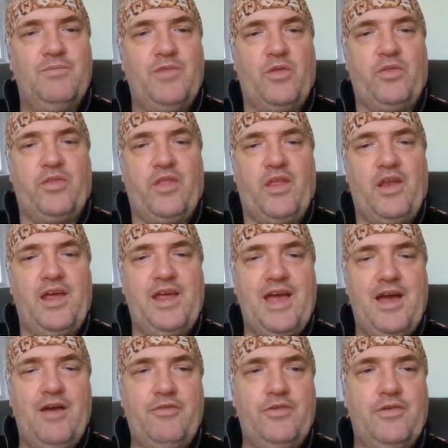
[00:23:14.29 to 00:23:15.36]
Nothing that I
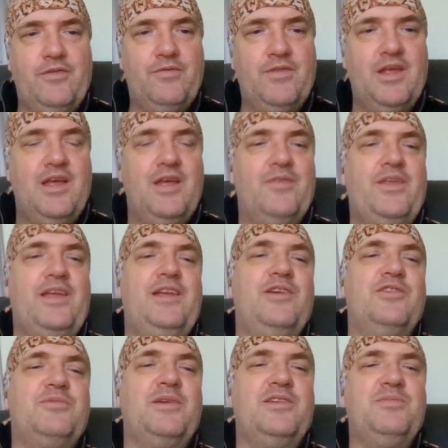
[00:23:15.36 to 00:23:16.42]
have. They
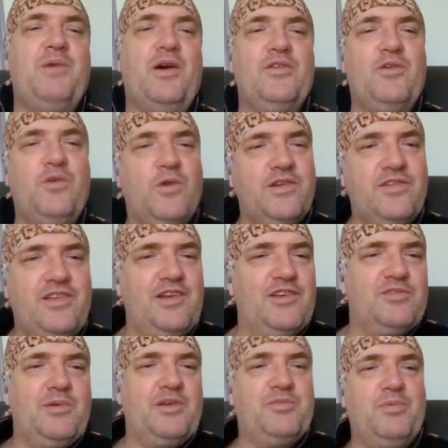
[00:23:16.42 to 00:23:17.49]
used my spot. Of course they
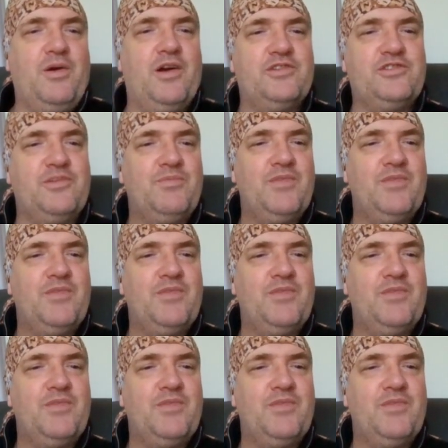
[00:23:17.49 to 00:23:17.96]
used my spot.